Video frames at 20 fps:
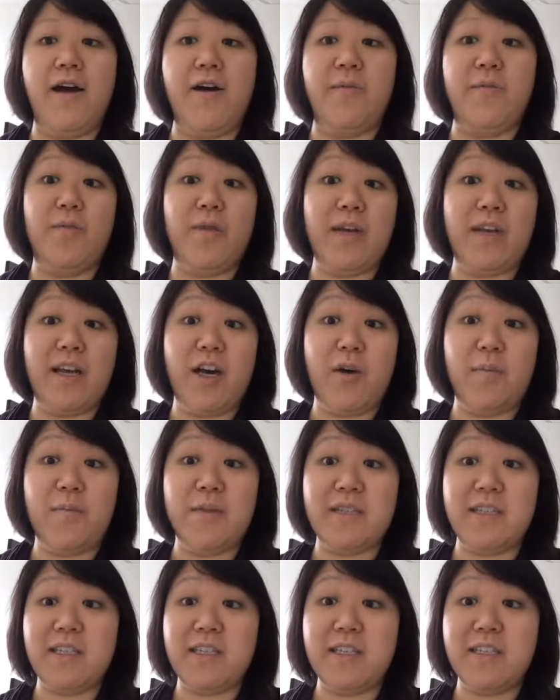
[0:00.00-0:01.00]
We help
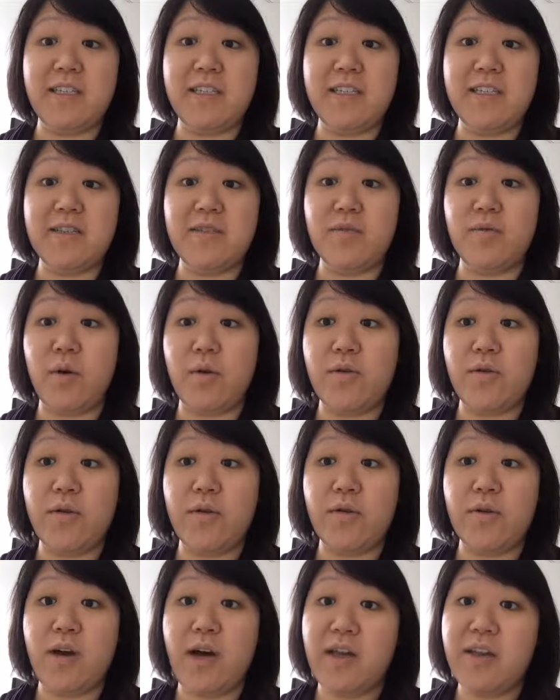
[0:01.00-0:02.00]
businesses grow
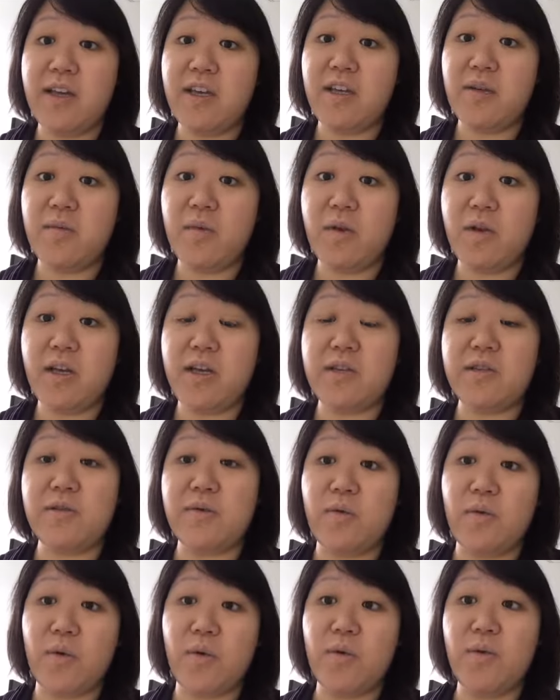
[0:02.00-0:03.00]
their online communities
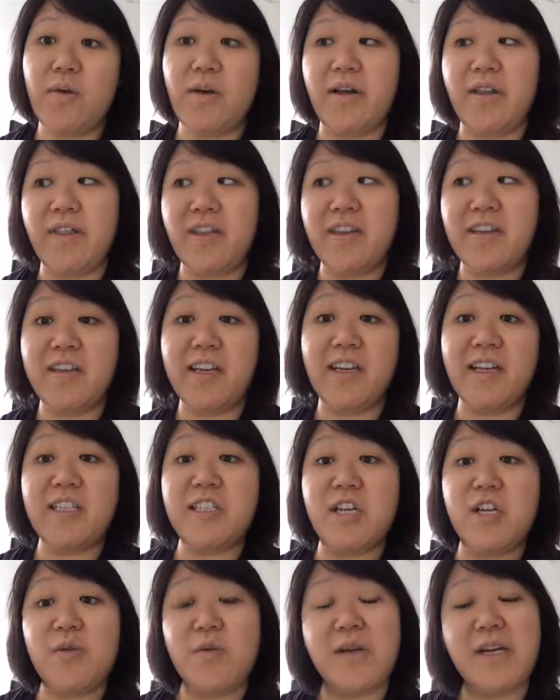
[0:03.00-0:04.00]
through authentic and
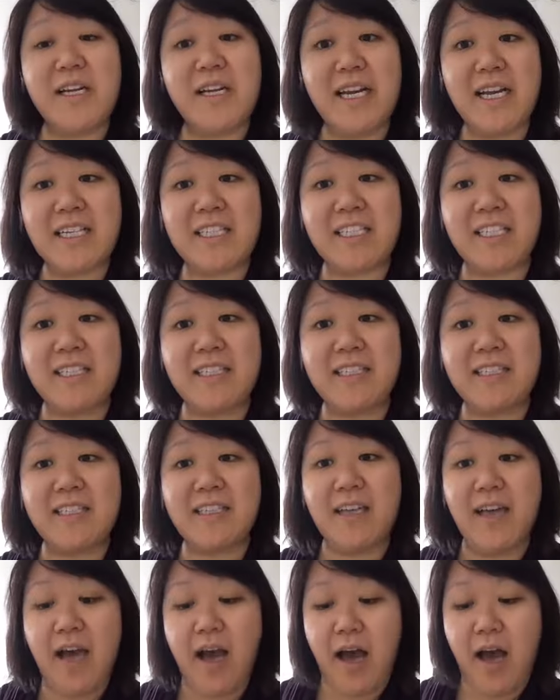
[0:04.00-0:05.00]
genuine
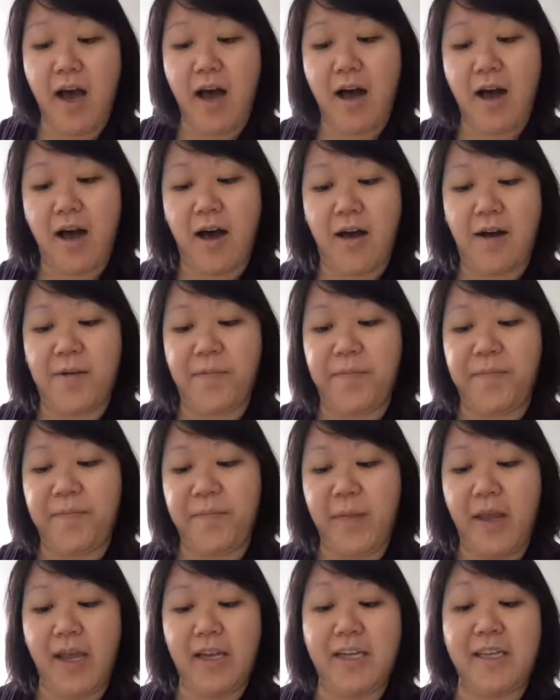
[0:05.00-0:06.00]
connections.
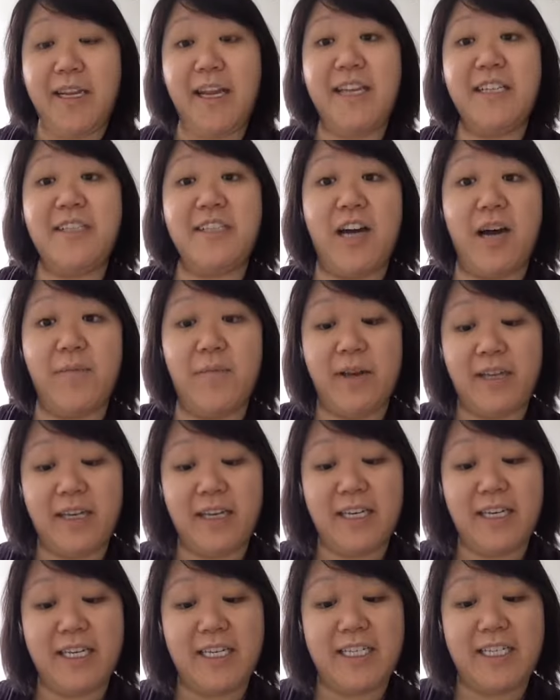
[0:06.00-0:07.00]
Today's topic
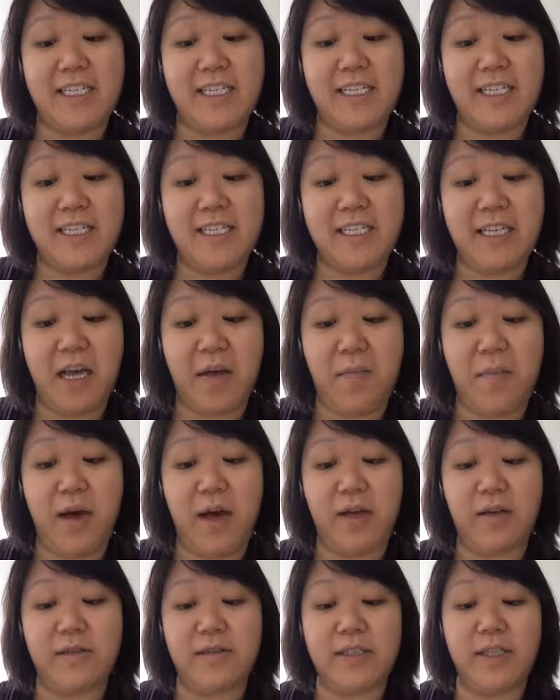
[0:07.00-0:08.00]
is
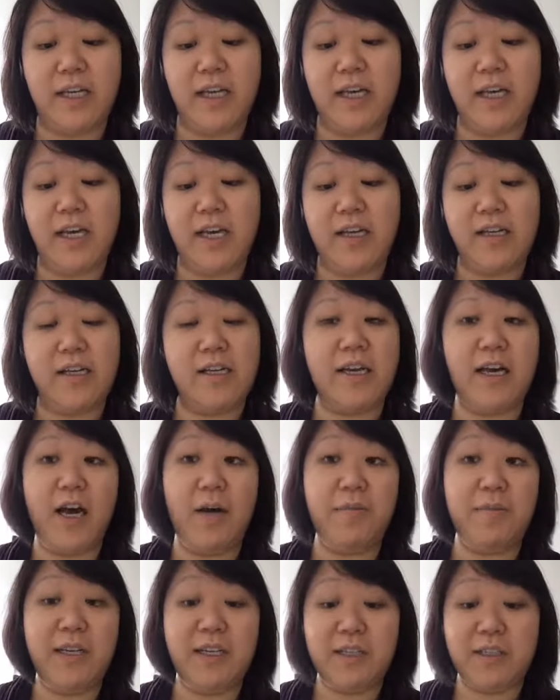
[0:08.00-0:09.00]
about
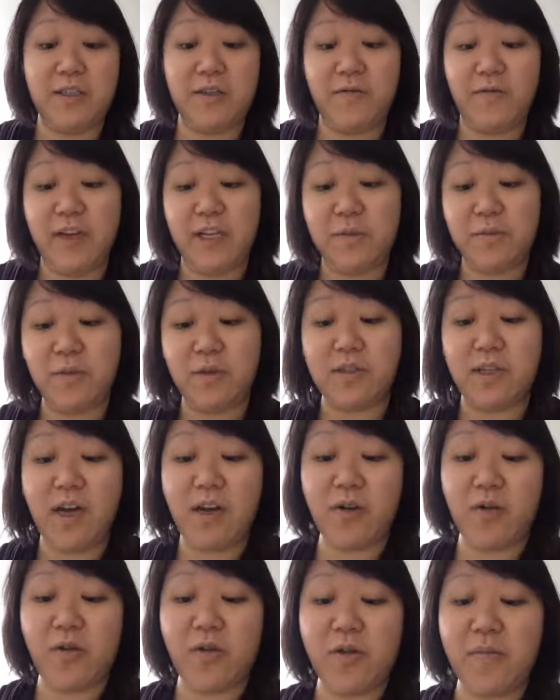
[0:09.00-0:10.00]
updates to Facebook's
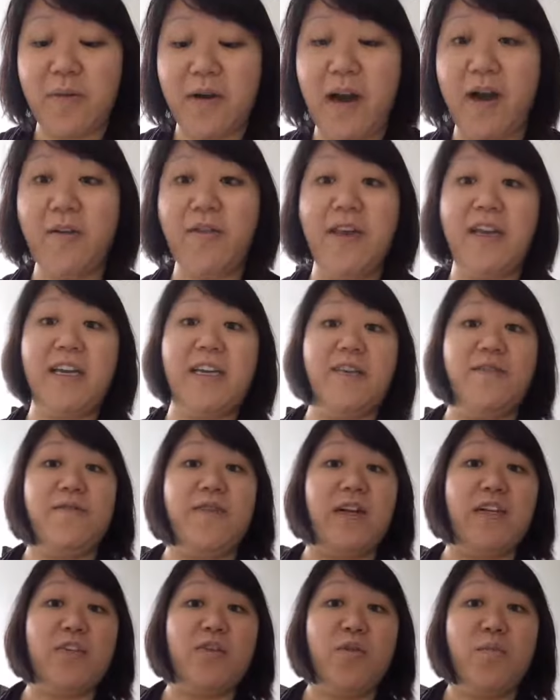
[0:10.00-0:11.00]
algorithm and how they can
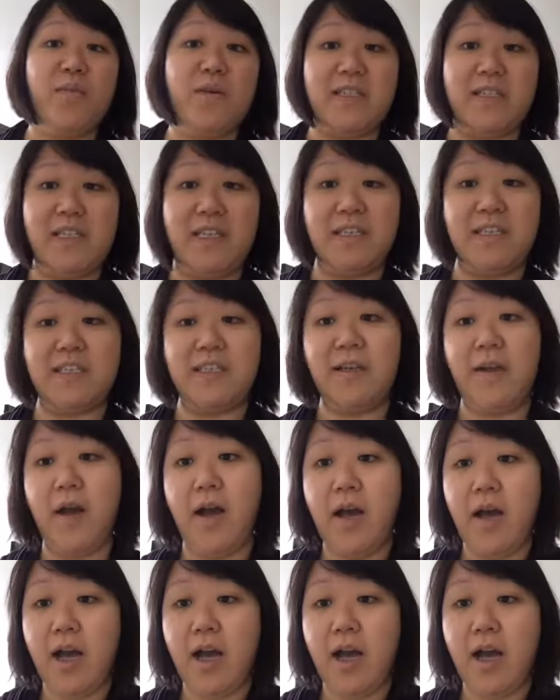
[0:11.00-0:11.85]
affect your business.